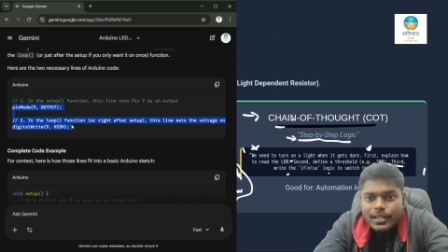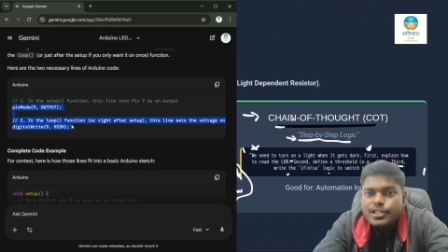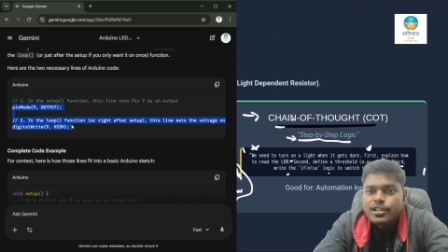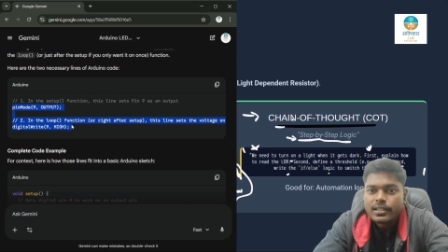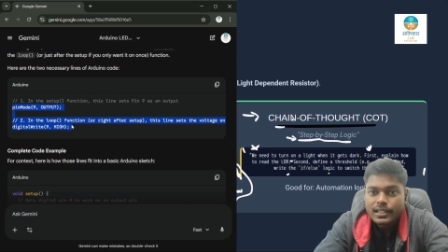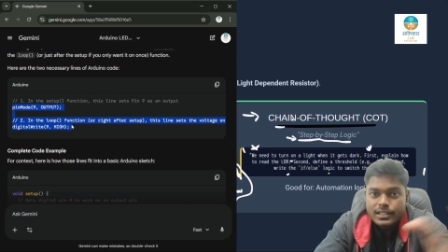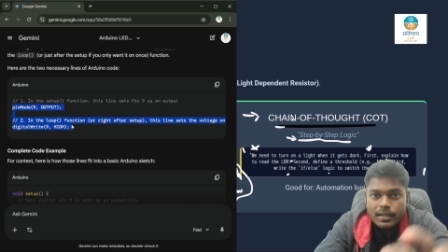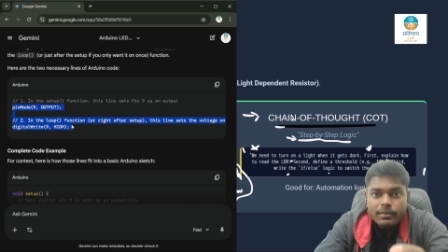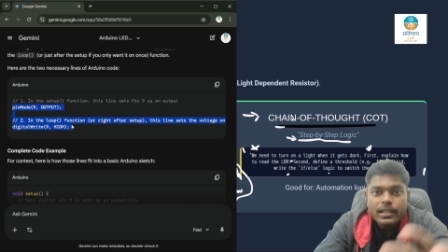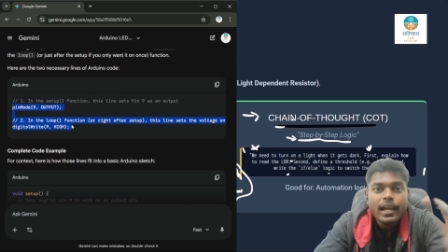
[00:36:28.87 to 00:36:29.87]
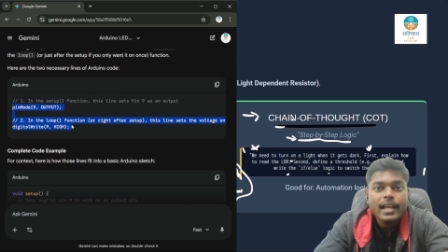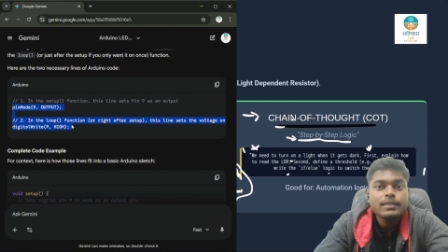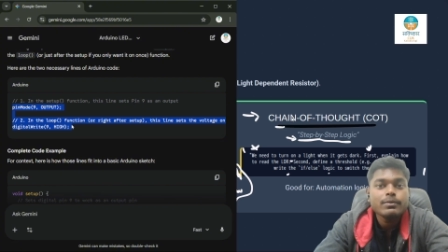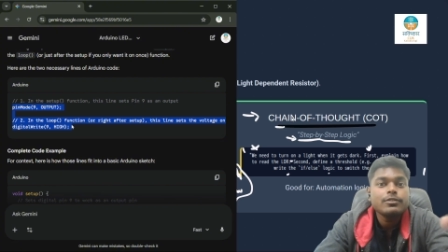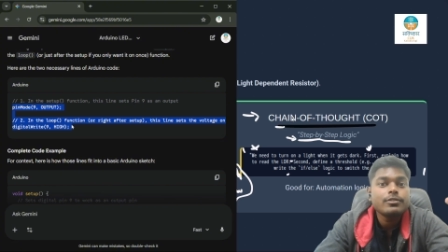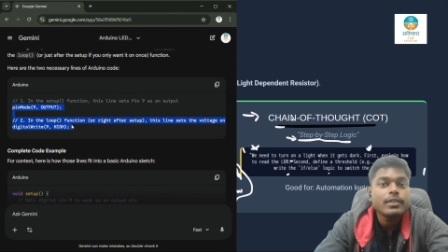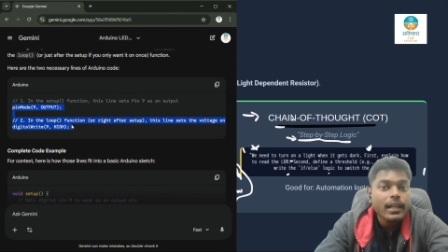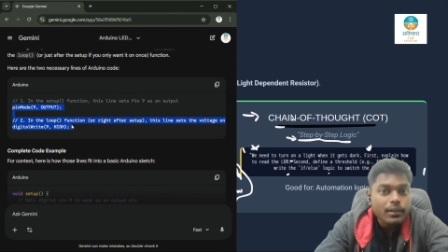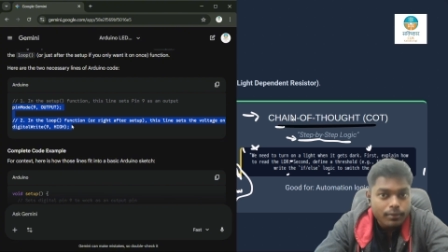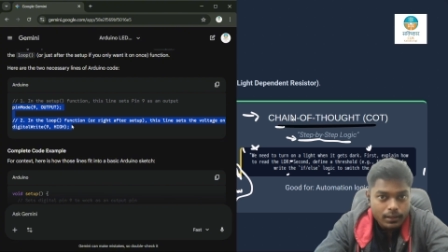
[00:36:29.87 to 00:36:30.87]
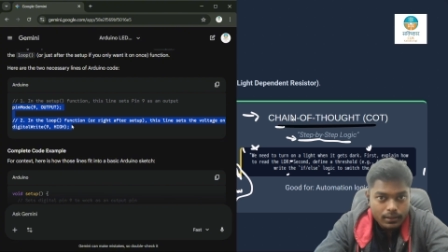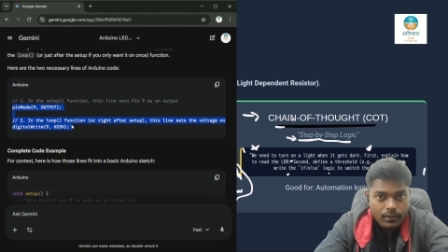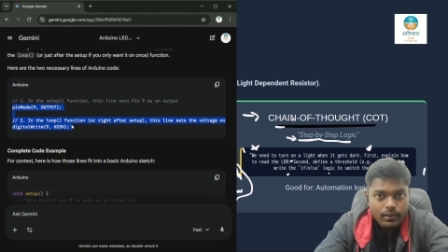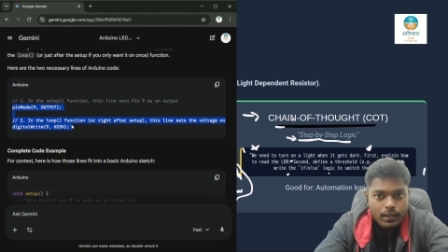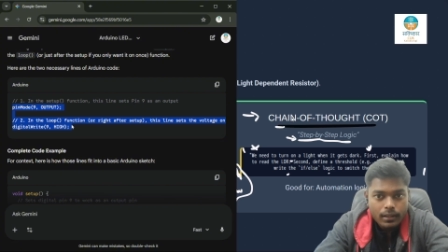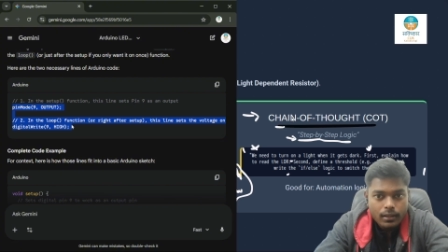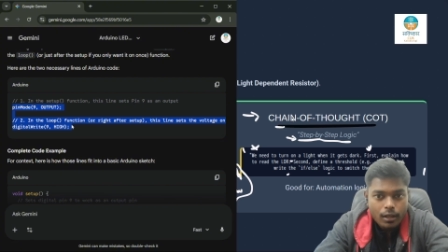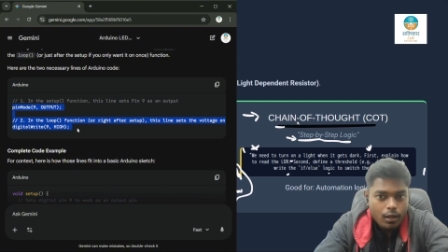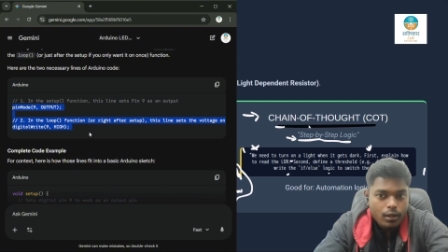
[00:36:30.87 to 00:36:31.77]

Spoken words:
which the Gemini has been trained with, right?